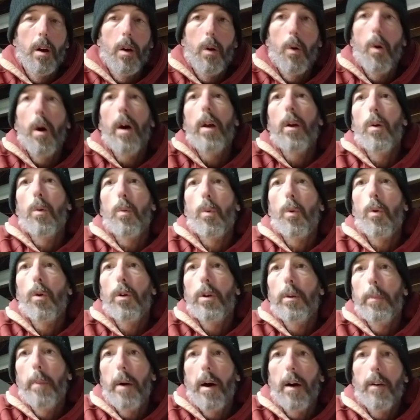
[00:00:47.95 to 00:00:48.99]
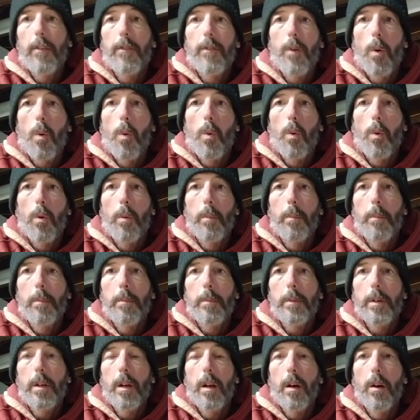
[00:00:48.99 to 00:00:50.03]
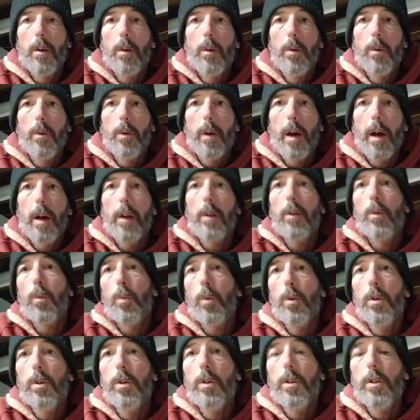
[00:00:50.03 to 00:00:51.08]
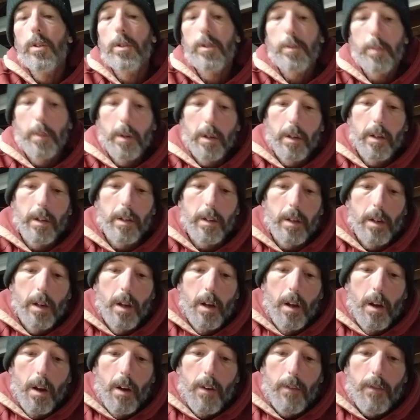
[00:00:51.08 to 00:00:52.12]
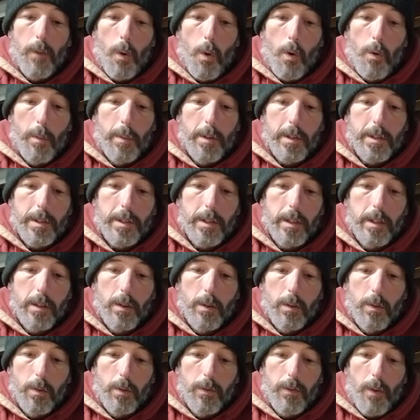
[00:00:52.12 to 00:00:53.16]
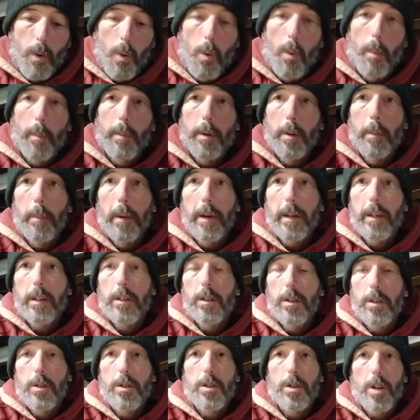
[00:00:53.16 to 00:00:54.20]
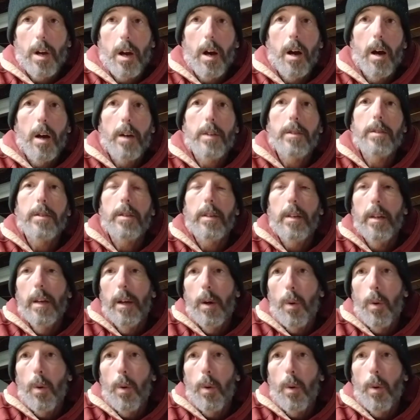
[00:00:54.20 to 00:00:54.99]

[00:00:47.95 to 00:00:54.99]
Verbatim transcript: well, I don't worry about form, you know, out in the woods, but form is still form to make good shots,